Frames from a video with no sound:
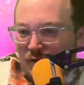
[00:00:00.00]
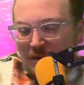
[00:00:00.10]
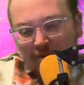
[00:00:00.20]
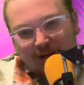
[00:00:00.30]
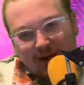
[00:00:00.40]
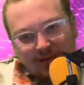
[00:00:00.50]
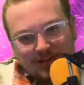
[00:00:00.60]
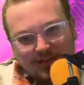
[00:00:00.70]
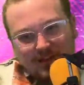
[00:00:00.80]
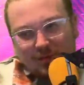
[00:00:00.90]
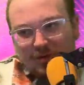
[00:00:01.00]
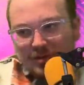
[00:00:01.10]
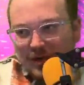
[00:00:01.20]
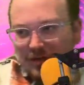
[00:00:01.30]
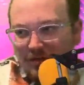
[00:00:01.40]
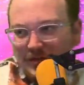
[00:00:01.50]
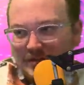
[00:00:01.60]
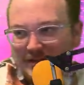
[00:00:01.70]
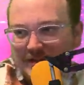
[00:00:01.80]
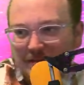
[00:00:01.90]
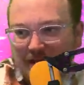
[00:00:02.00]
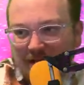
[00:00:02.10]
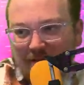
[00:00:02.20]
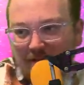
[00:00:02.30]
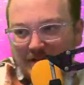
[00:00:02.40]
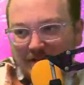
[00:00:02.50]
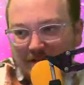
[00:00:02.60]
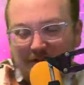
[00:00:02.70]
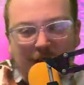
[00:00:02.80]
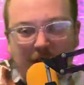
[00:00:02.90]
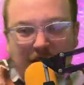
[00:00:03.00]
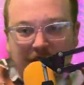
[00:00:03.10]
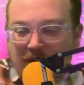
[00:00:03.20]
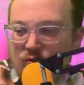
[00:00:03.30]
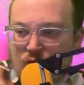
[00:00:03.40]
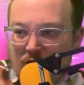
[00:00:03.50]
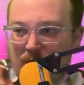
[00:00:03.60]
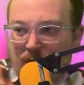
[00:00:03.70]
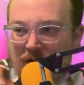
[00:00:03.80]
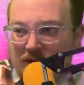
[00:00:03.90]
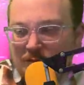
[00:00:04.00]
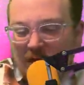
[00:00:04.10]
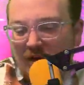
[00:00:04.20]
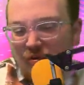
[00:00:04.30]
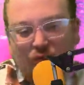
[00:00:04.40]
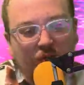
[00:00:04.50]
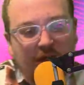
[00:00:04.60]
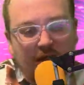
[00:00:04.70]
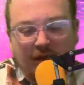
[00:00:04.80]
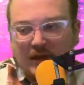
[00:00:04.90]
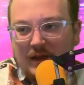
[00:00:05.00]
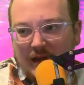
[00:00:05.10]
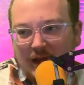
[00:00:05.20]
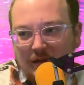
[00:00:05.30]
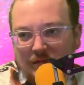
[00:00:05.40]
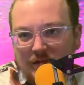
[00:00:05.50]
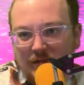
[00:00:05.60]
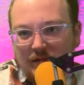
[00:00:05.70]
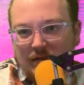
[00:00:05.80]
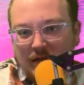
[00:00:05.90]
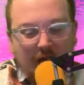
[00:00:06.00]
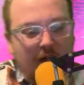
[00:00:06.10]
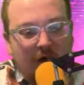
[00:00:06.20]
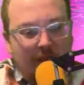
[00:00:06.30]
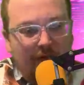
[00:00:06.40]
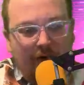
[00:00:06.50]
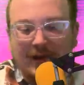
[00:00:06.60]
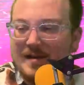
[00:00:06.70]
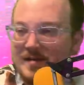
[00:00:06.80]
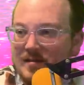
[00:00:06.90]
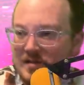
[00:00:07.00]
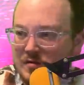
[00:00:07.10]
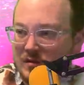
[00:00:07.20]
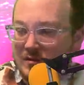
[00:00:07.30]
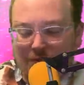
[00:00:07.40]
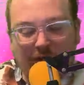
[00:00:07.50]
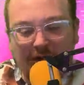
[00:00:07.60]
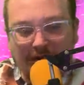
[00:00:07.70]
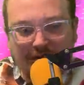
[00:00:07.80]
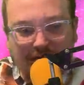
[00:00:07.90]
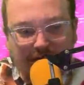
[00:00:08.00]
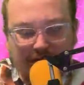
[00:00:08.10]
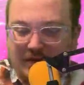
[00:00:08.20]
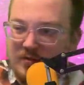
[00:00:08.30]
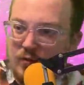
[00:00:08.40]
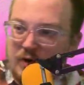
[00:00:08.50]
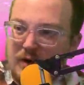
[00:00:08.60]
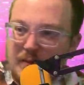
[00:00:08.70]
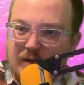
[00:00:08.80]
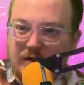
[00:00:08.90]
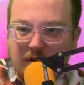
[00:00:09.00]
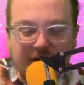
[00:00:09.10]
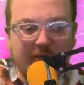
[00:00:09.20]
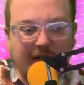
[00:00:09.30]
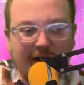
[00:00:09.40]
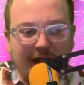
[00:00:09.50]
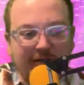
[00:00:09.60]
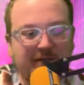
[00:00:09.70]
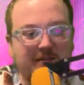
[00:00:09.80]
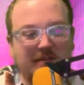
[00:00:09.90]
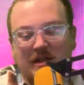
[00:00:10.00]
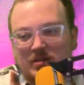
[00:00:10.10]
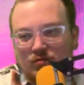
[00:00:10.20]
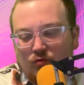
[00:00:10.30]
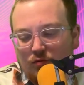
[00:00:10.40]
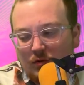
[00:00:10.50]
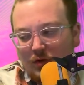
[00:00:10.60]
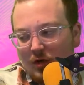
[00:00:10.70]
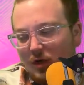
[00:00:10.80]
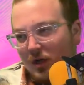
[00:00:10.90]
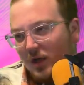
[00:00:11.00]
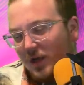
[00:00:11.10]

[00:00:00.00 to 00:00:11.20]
everyone. My name is Isaac Proch, and you're listening to my thoughts on Chameleon Run Plus by Noodlecake Games. Hopping right into this one, pun intended, we're going to be talking about an endless side scroller,